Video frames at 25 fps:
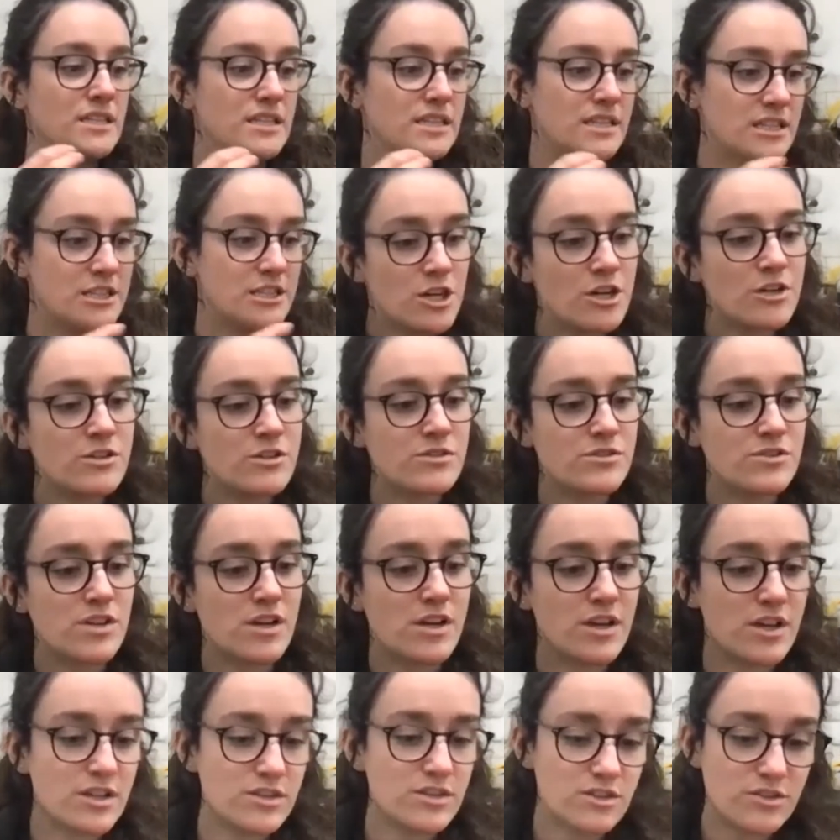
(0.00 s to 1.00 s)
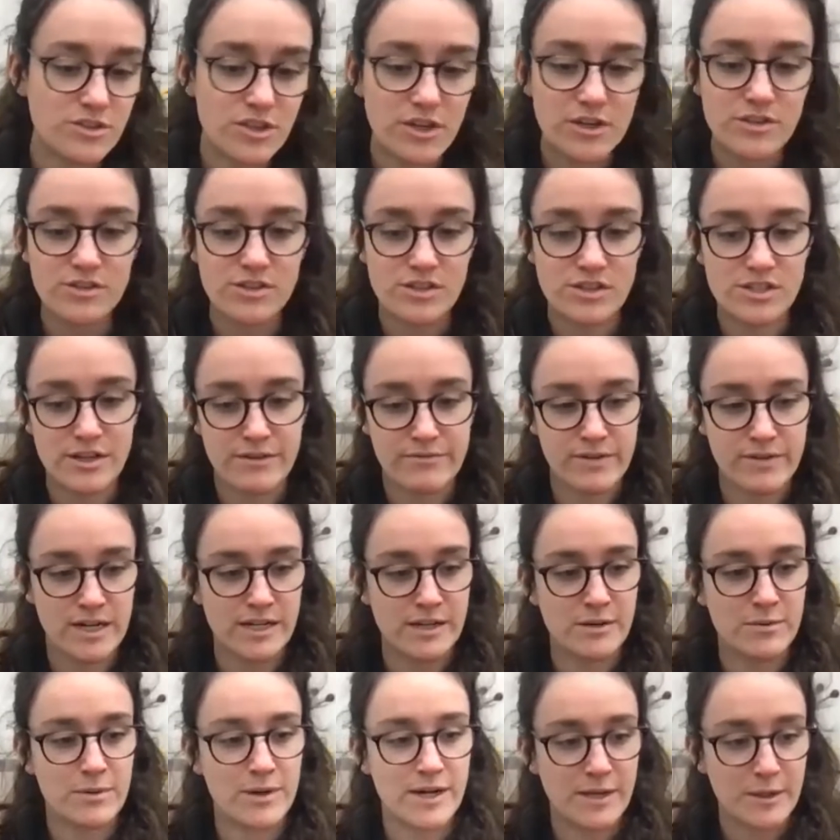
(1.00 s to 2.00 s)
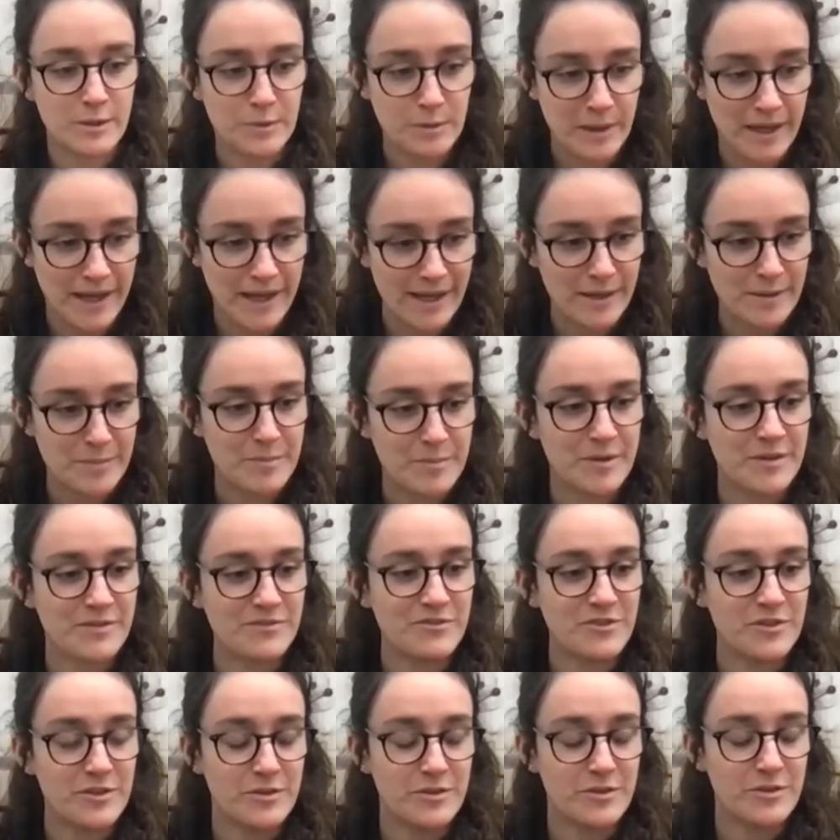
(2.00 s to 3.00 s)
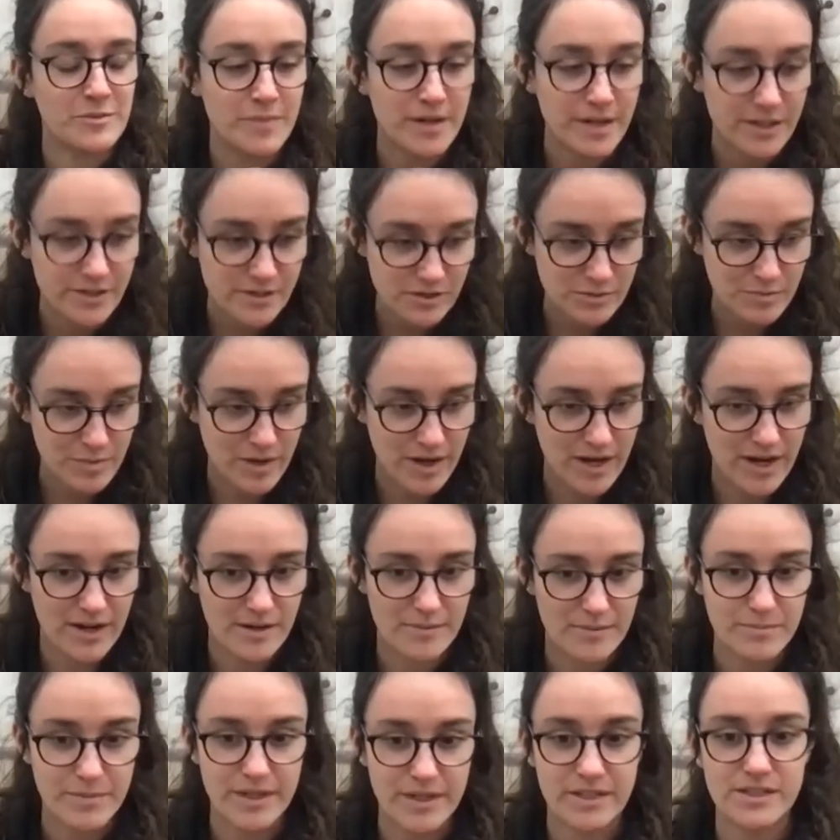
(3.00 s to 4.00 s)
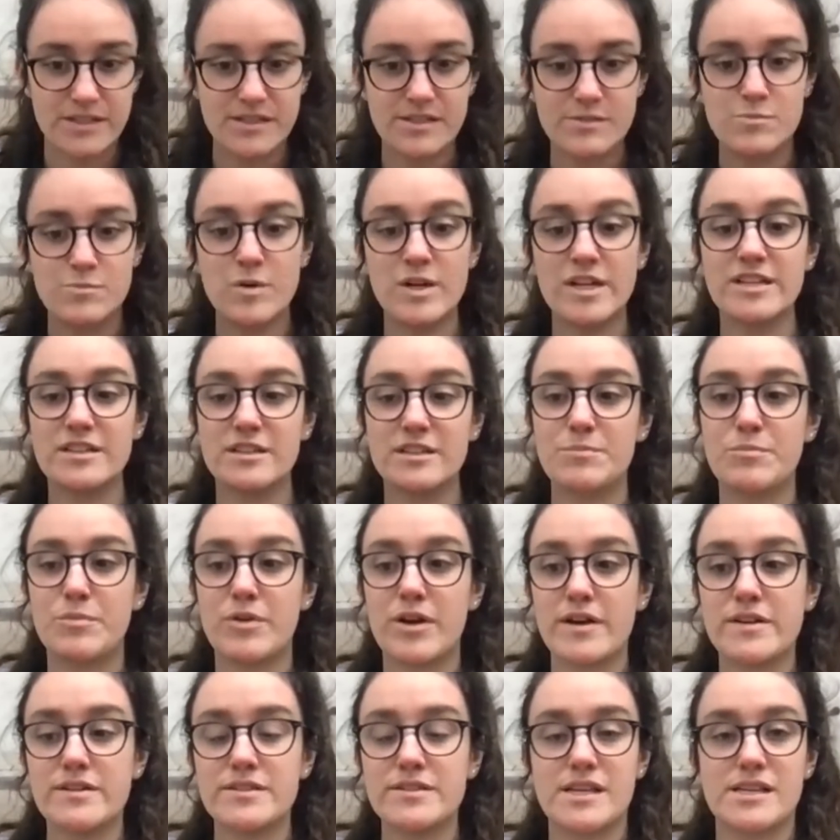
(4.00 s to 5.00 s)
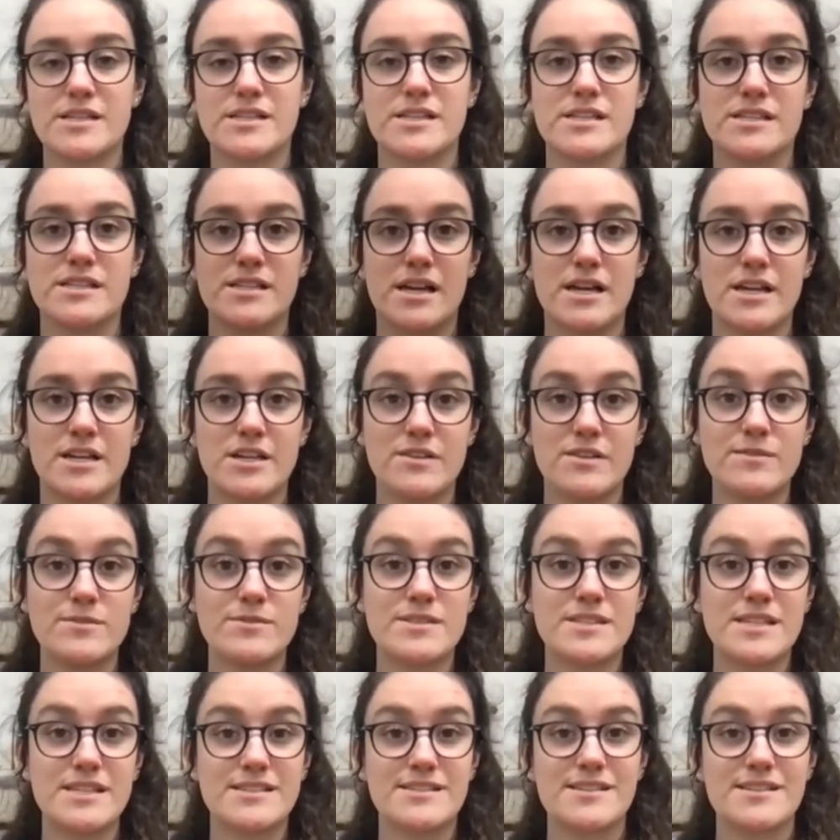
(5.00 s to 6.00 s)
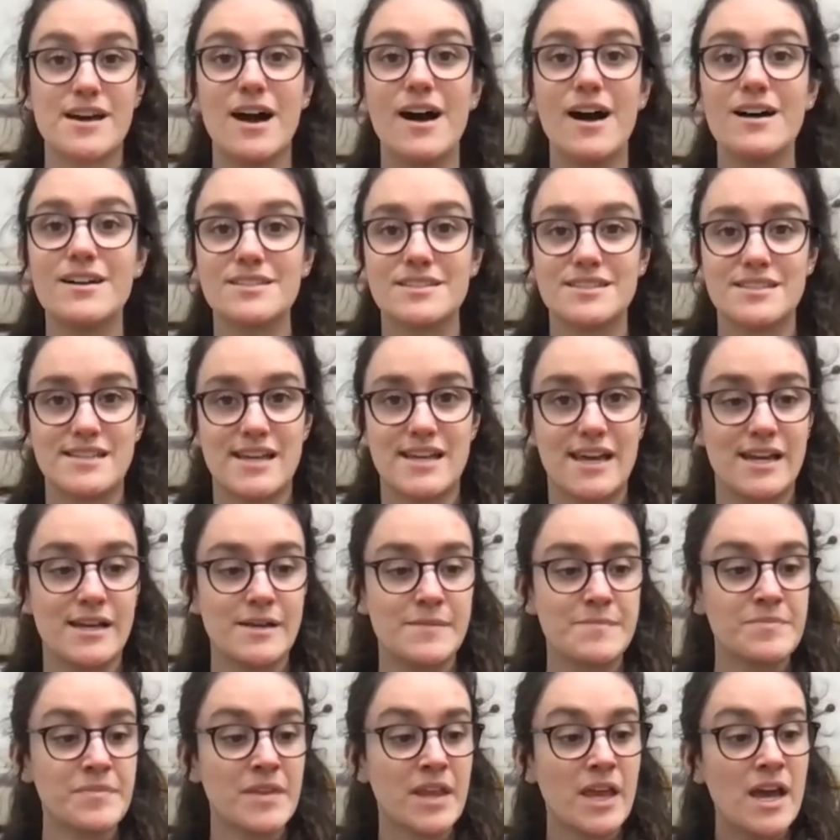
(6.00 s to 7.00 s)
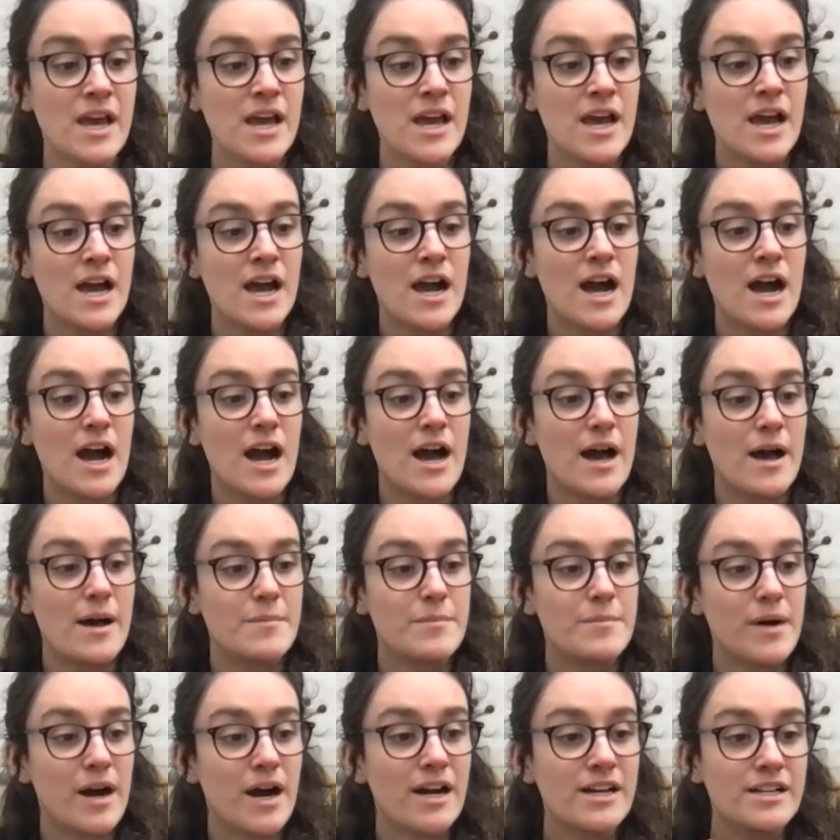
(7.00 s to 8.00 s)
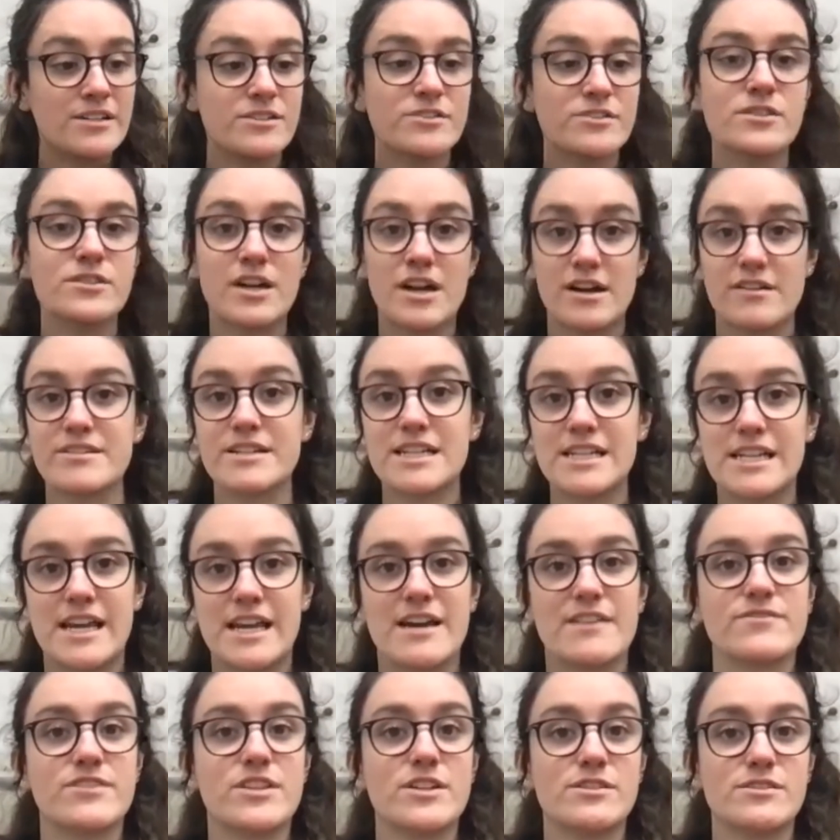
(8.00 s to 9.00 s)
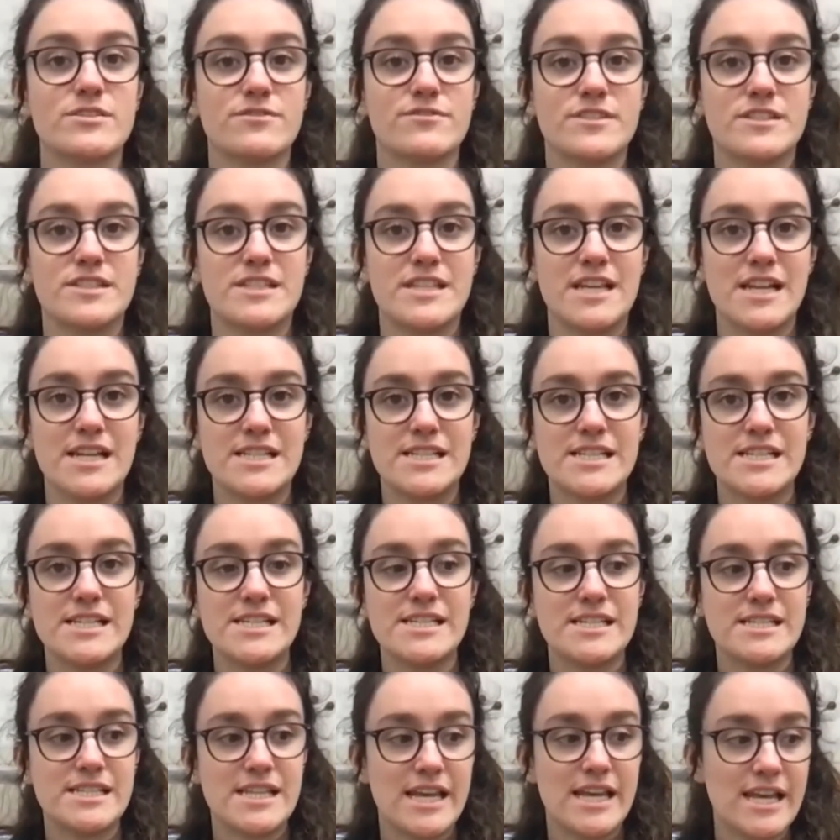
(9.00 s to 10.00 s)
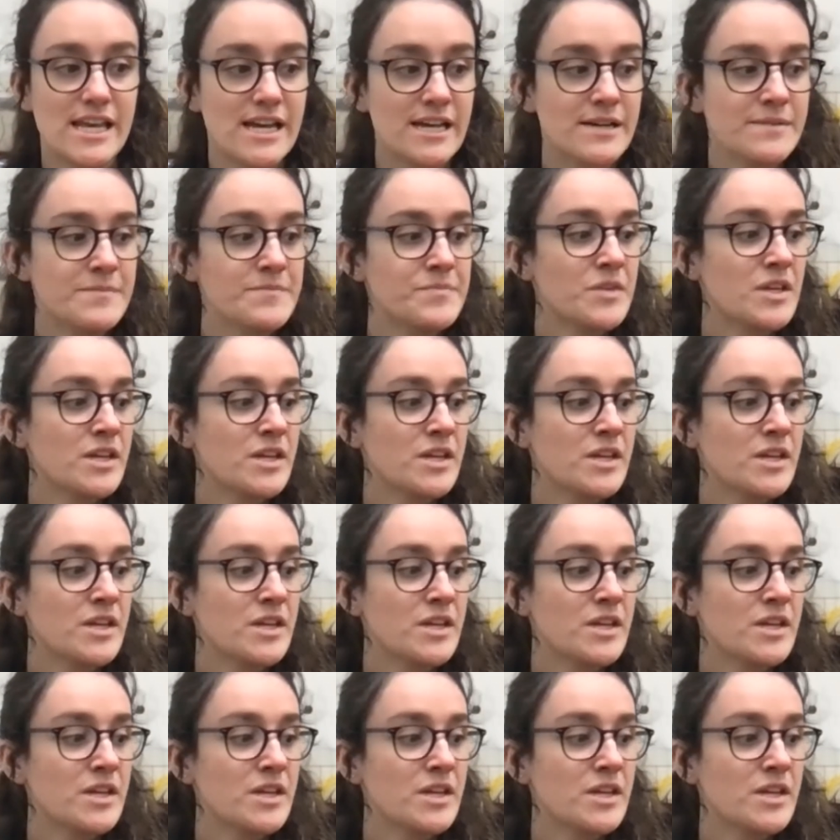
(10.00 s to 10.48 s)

Those are generally quite quick. But for the most part, because one of the processes I use is casting, I don't currently have those facilities here.